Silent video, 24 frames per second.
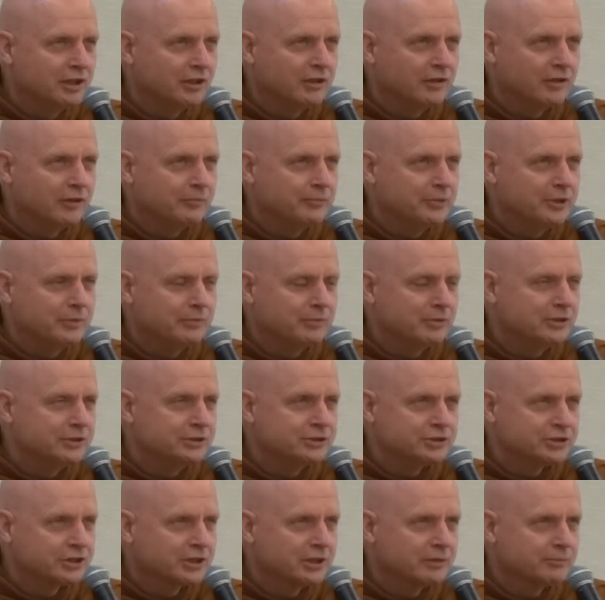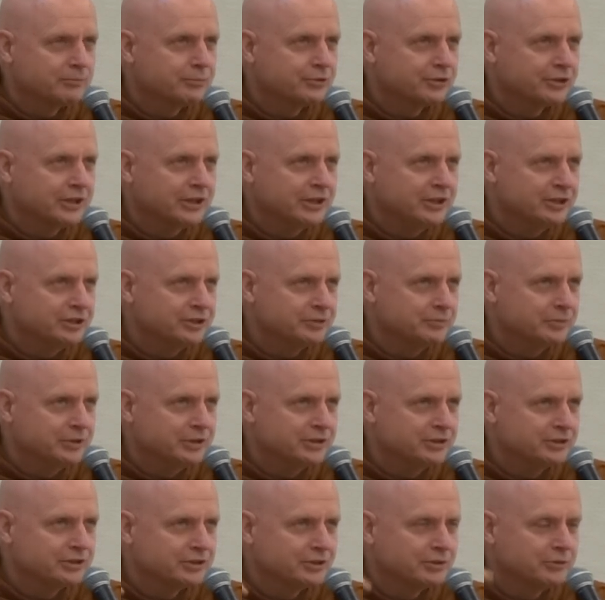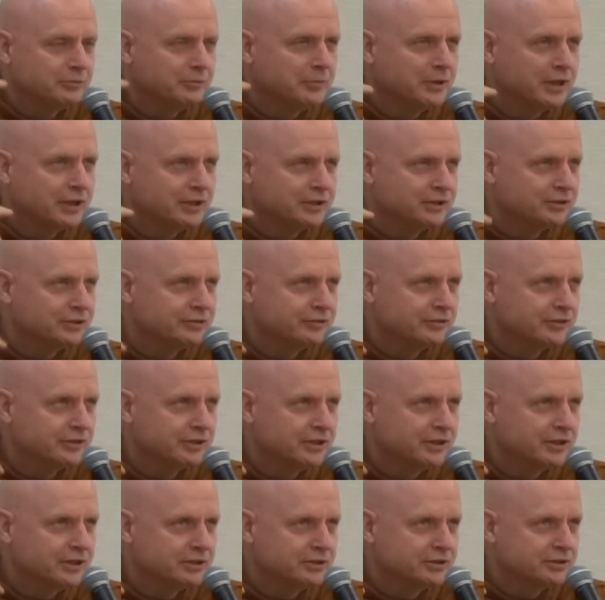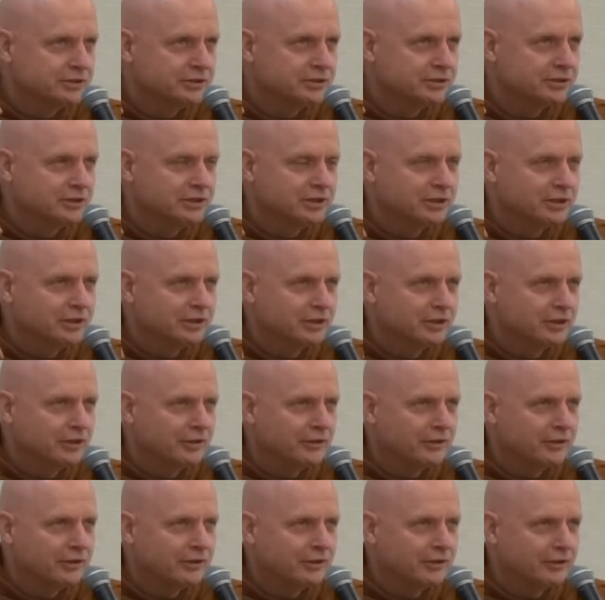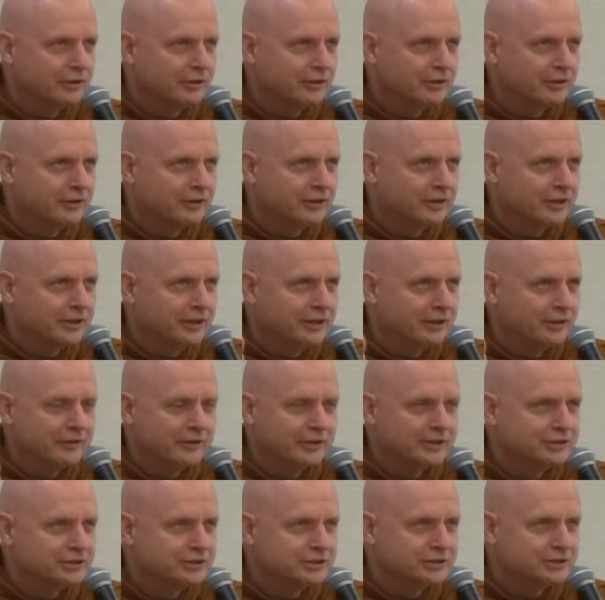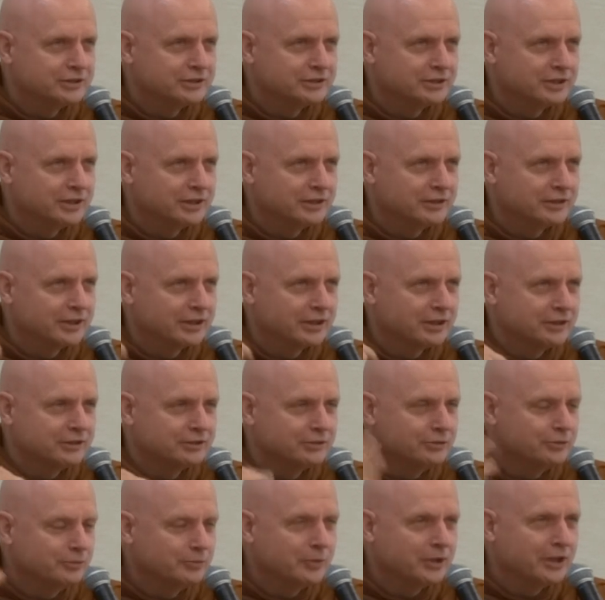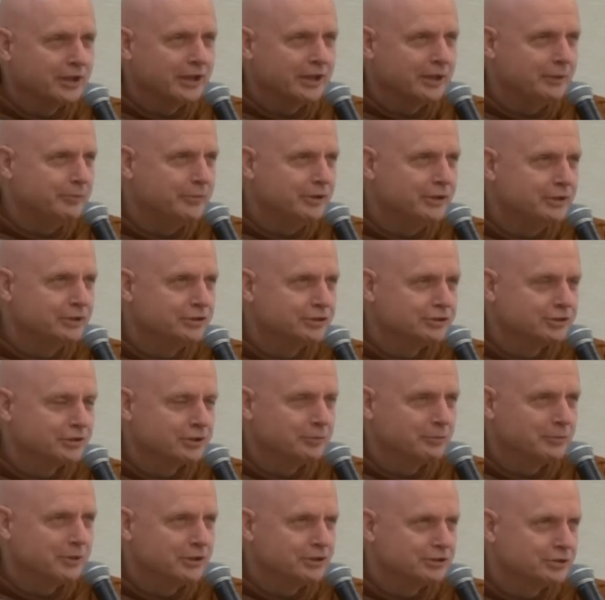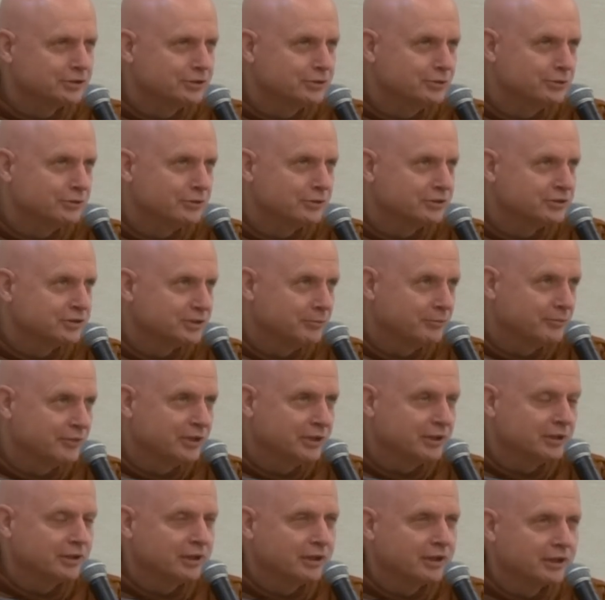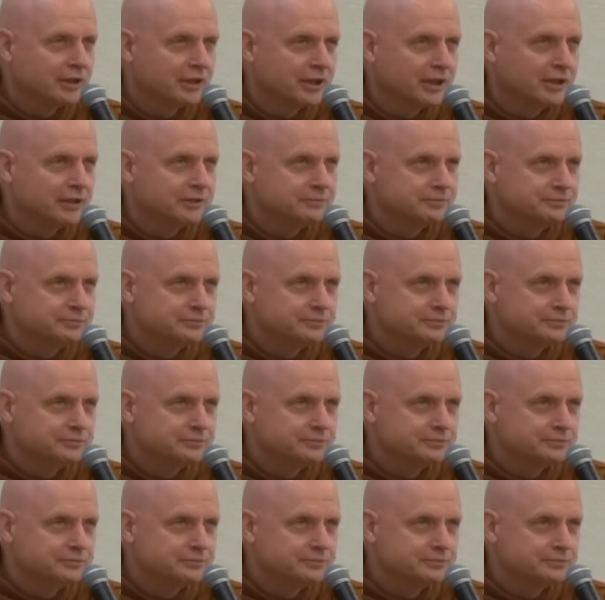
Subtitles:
oh, people are just going to praise me so much for this, or this is going to do my image so much good, or something like that.